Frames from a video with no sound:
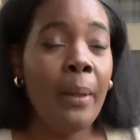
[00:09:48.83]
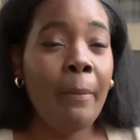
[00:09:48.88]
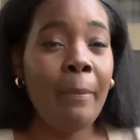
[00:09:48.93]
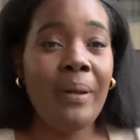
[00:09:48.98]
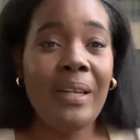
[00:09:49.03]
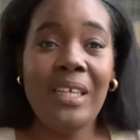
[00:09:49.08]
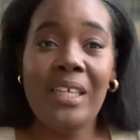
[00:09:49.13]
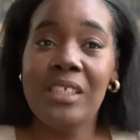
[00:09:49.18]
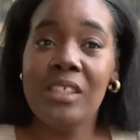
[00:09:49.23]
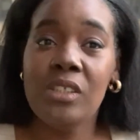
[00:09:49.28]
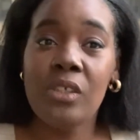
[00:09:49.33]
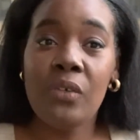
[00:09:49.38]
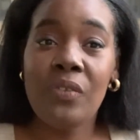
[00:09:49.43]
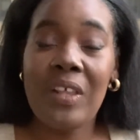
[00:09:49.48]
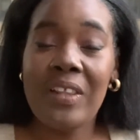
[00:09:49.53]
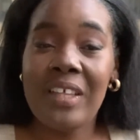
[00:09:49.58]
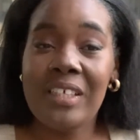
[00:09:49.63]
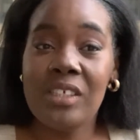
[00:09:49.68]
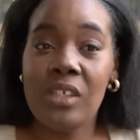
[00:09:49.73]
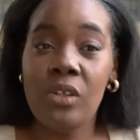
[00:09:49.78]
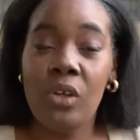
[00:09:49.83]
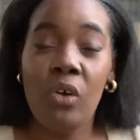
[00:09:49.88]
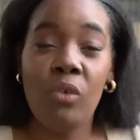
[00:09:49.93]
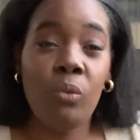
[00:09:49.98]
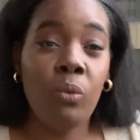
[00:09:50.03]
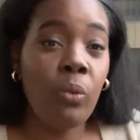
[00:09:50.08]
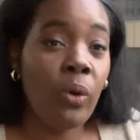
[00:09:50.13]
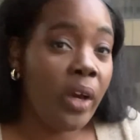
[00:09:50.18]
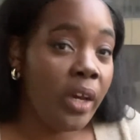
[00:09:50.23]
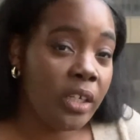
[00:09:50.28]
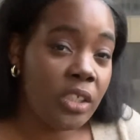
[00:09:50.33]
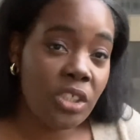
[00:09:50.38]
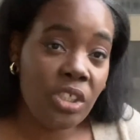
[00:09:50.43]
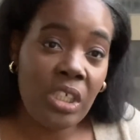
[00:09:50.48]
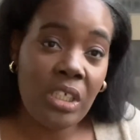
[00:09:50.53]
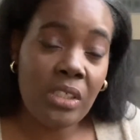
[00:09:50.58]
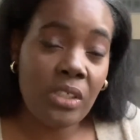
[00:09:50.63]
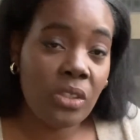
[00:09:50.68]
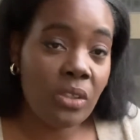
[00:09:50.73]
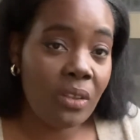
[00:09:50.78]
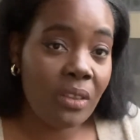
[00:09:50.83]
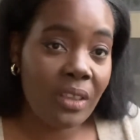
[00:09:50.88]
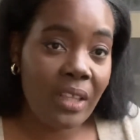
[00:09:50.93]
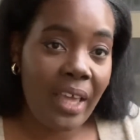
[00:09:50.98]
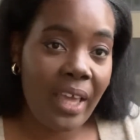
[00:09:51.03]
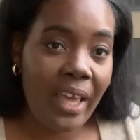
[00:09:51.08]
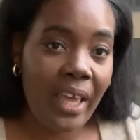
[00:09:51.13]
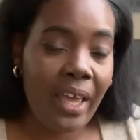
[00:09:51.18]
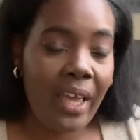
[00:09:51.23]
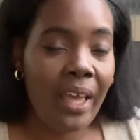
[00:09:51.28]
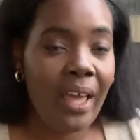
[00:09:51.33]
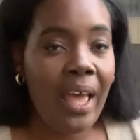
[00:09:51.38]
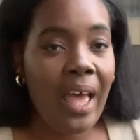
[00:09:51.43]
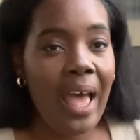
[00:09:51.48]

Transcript: Please note that there's a lot of worksheets on there,